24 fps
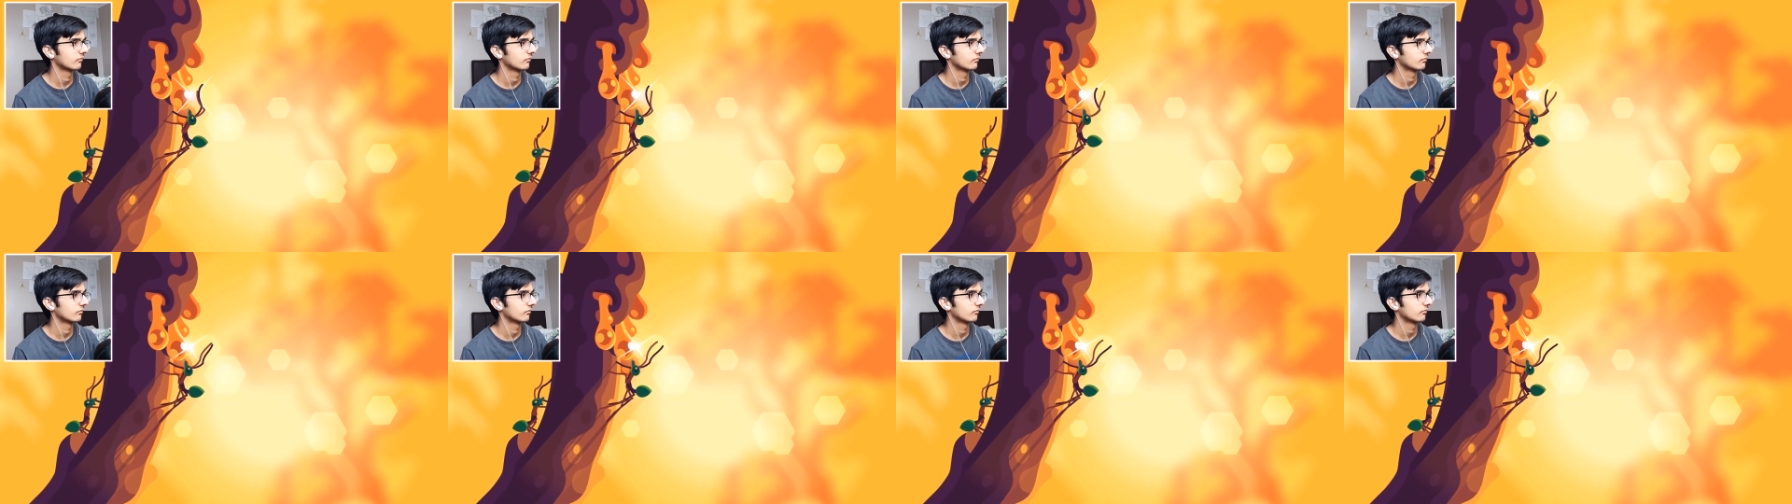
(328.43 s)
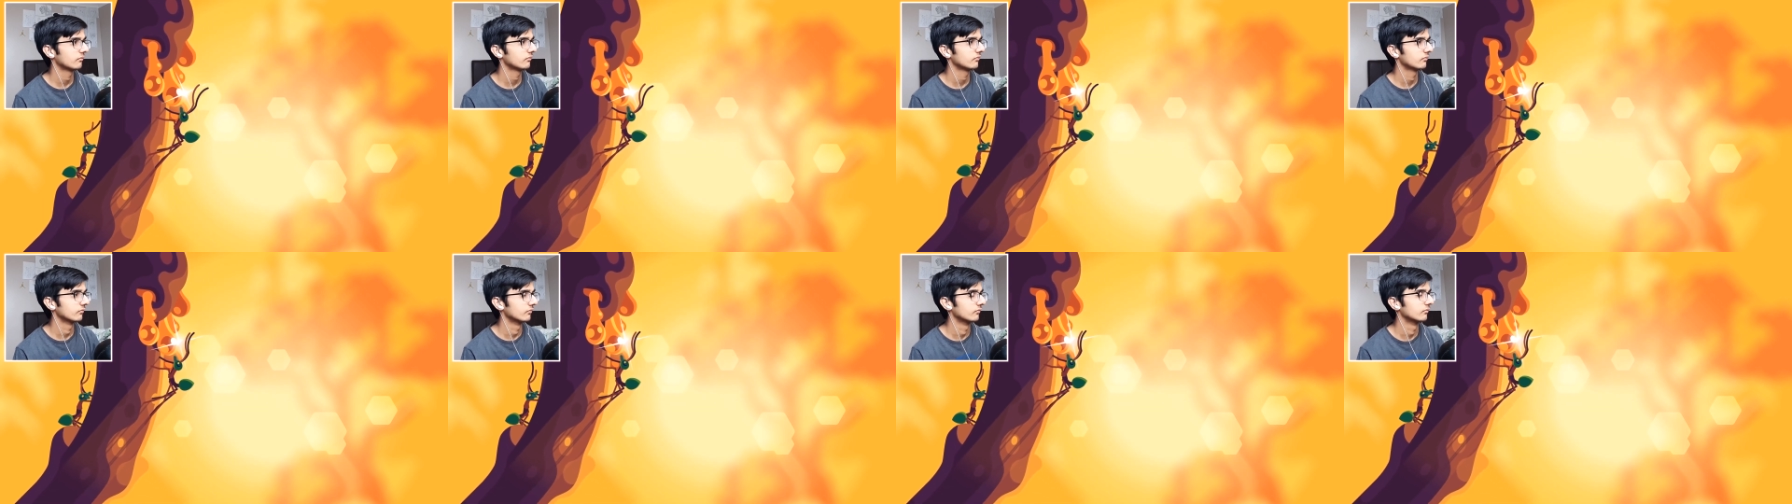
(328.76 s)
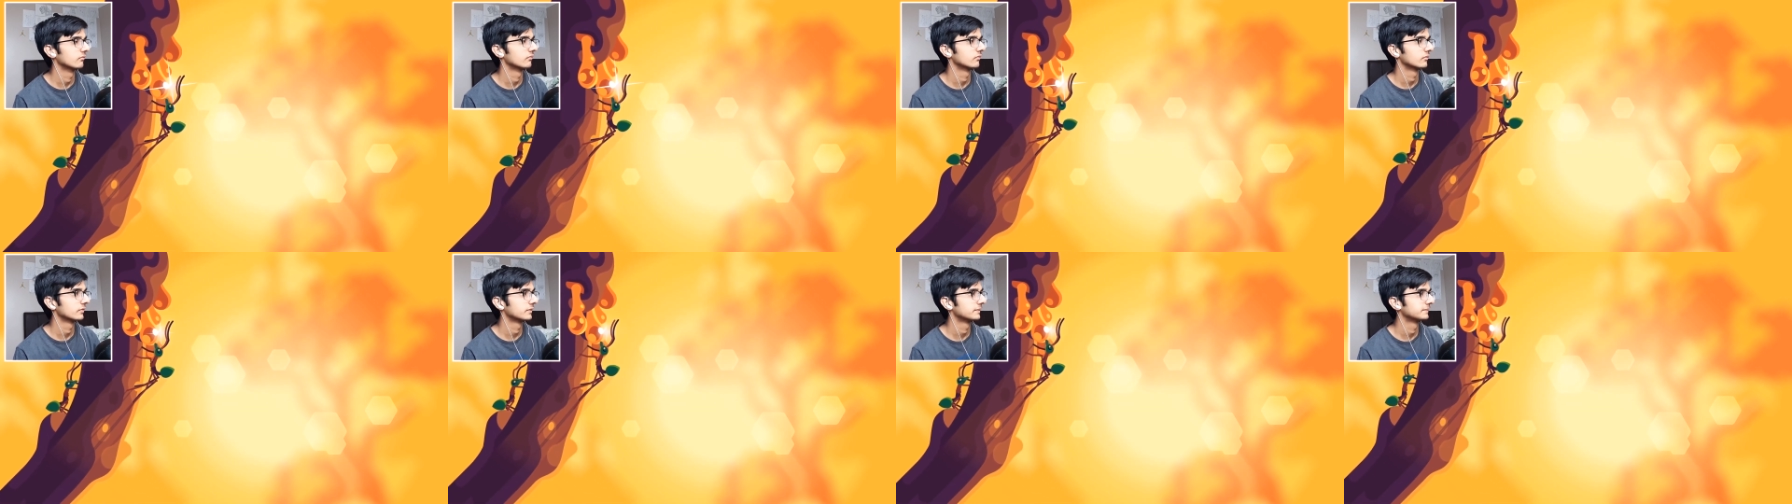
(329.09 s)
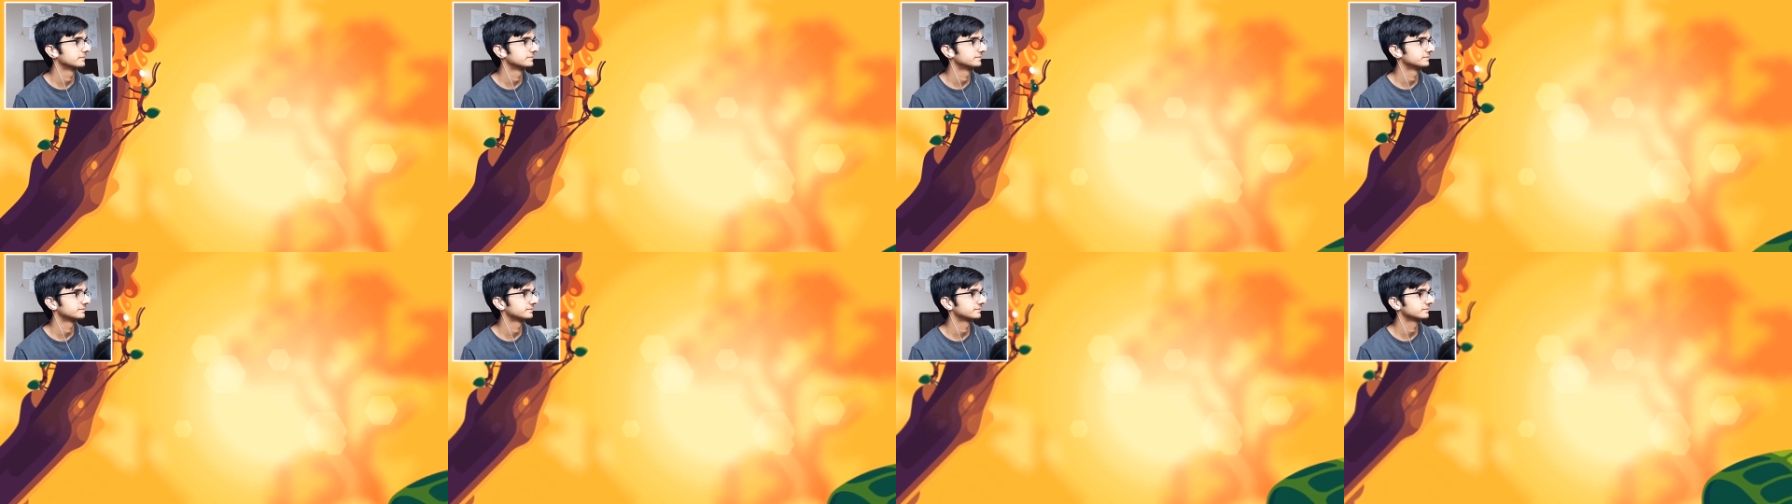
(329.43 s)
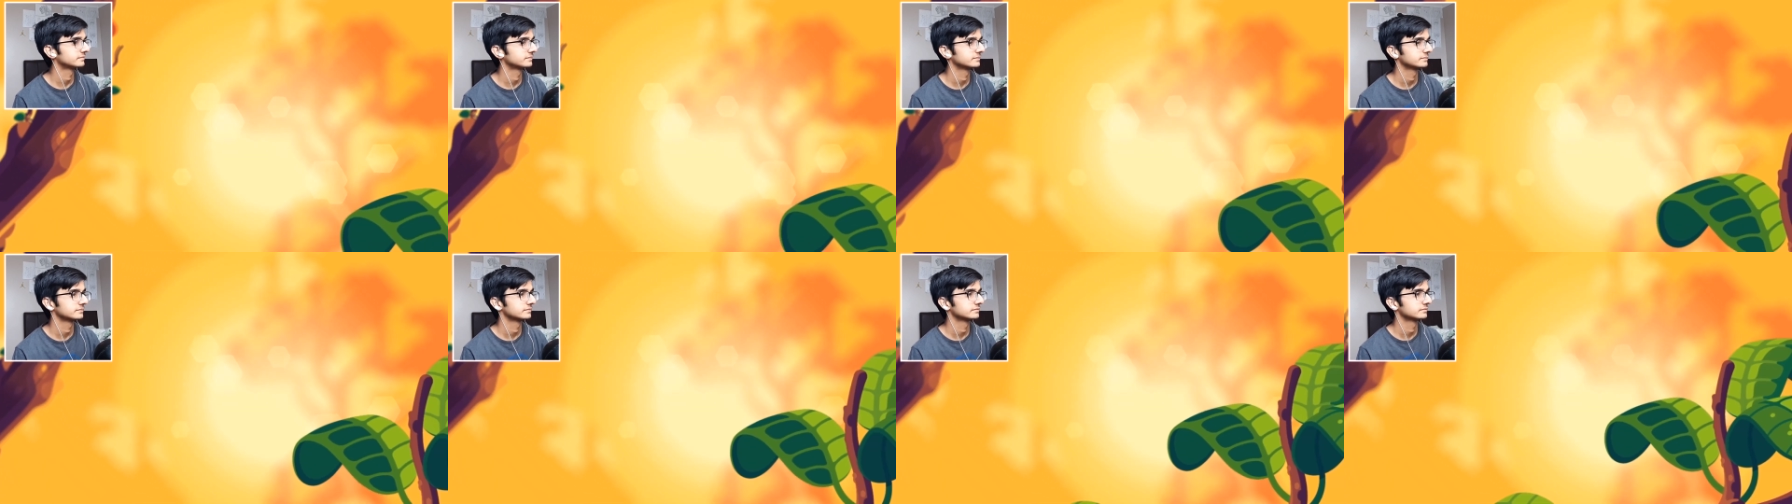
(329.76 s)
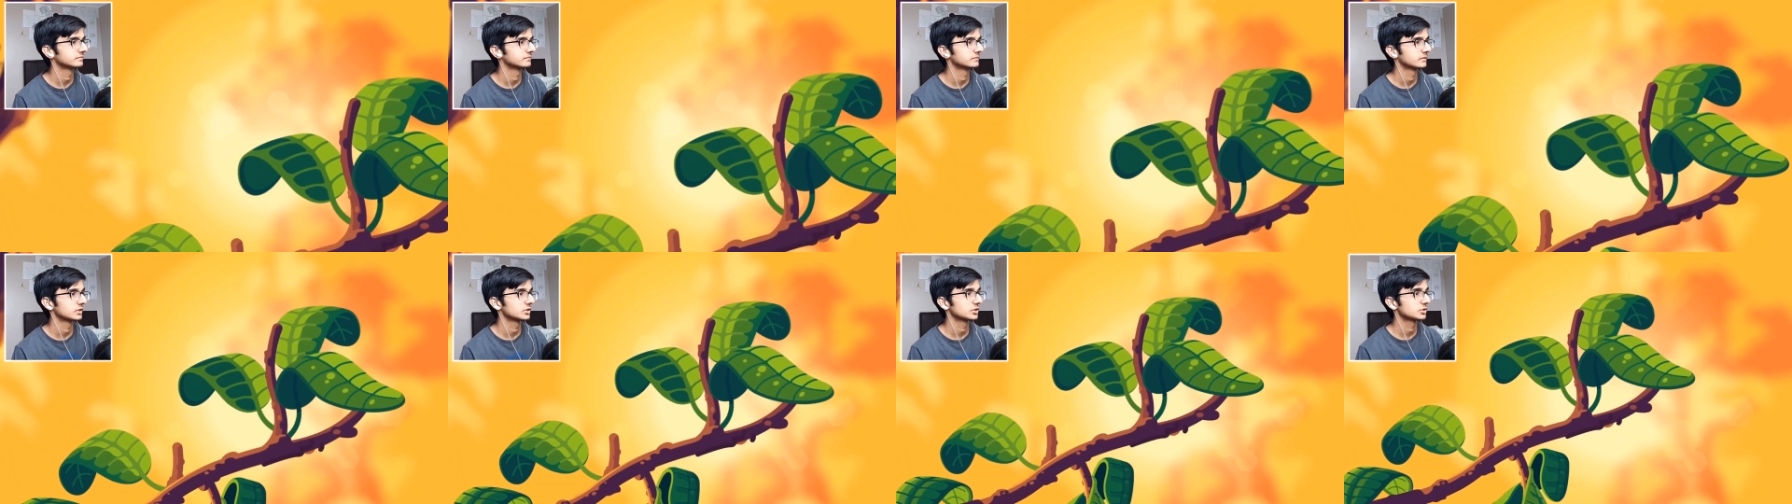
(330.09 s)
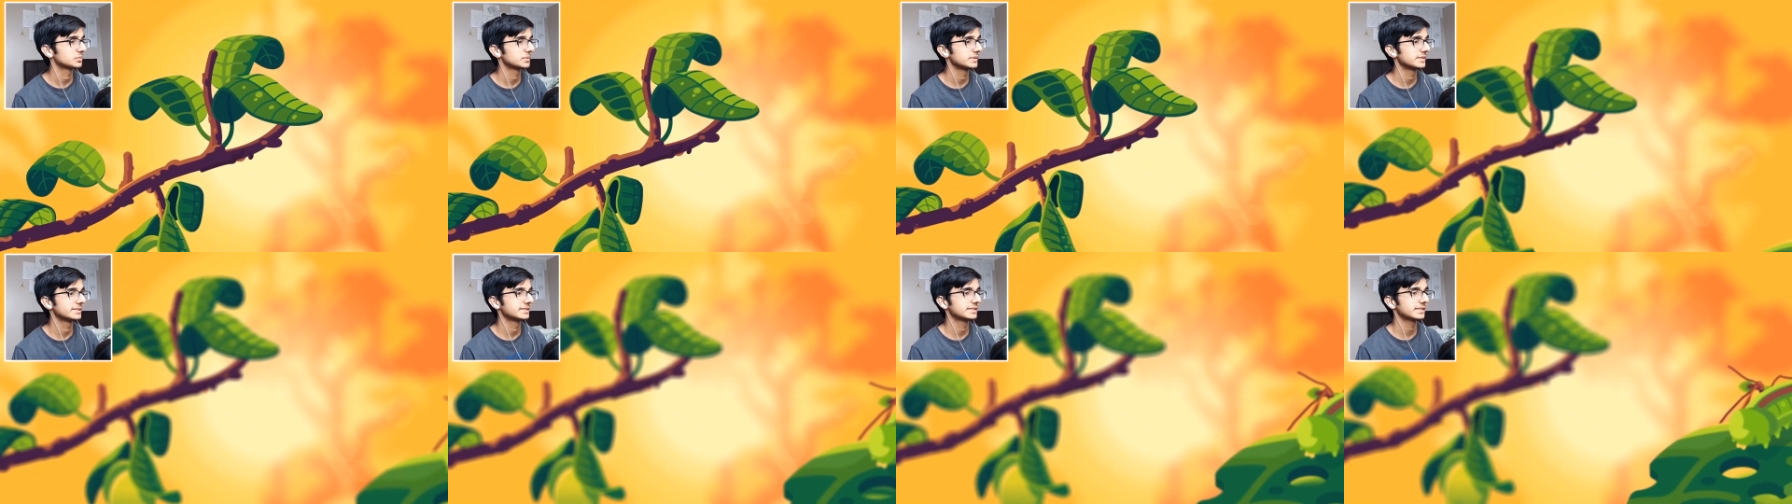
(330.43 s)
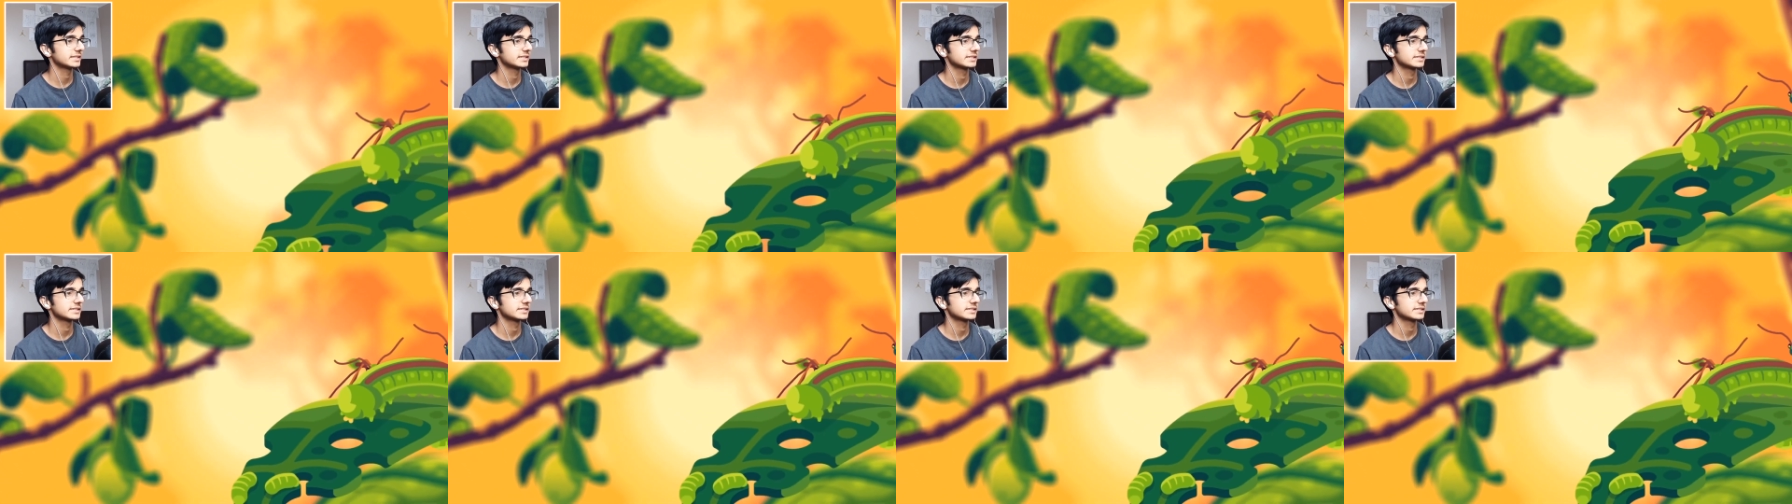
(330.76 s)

drink. But maybe even more importantly,